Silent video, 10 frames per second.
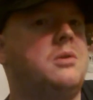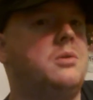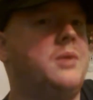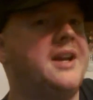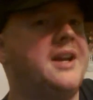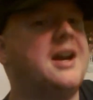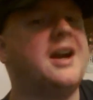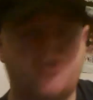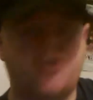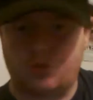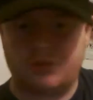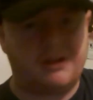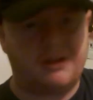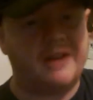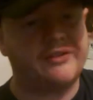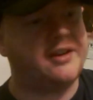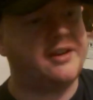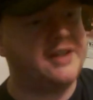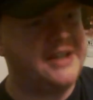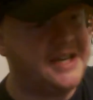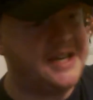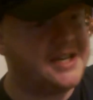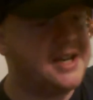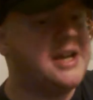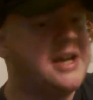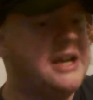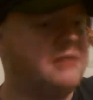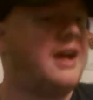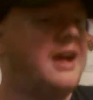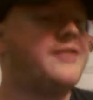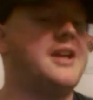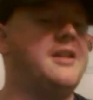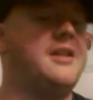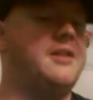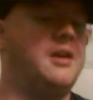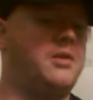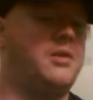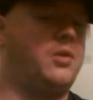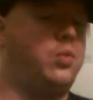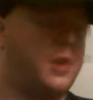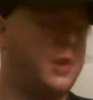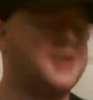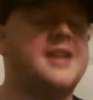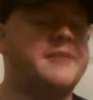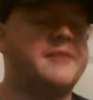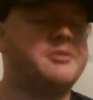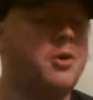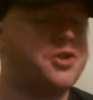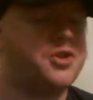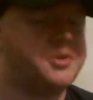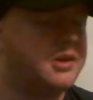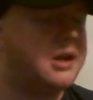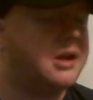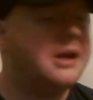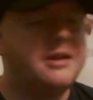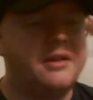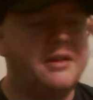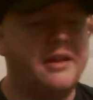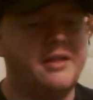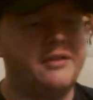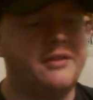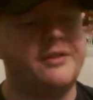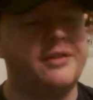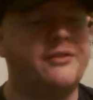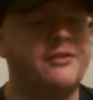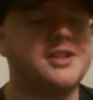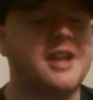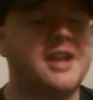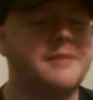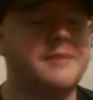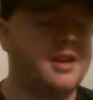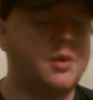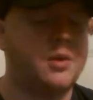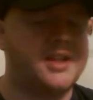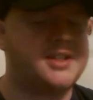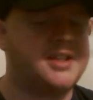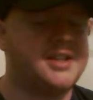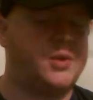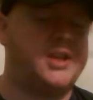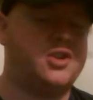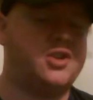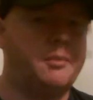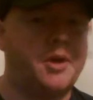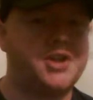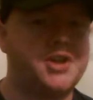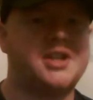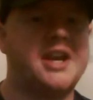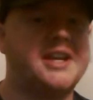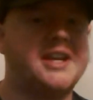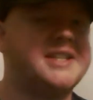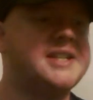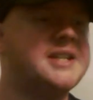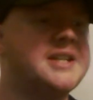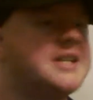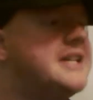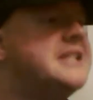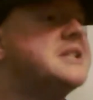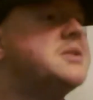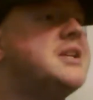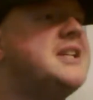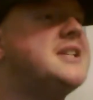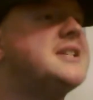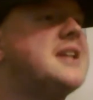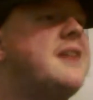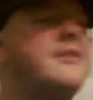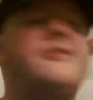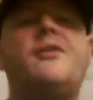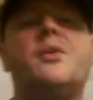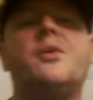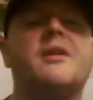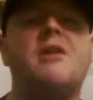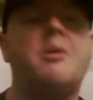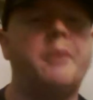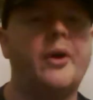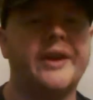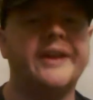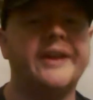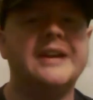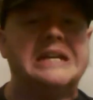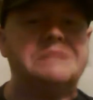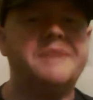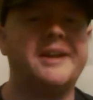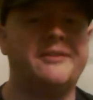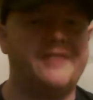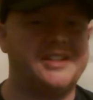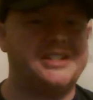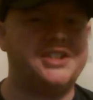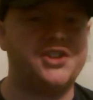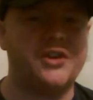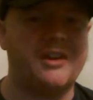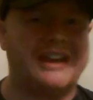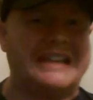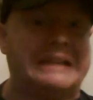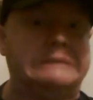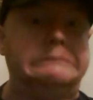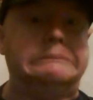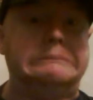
where he can't control his laughter. He laughs at the worst times possible. The first time you witness it is when he's on a bus and he's having fun with a little boy. He's making faces. He's doing that kind of thing.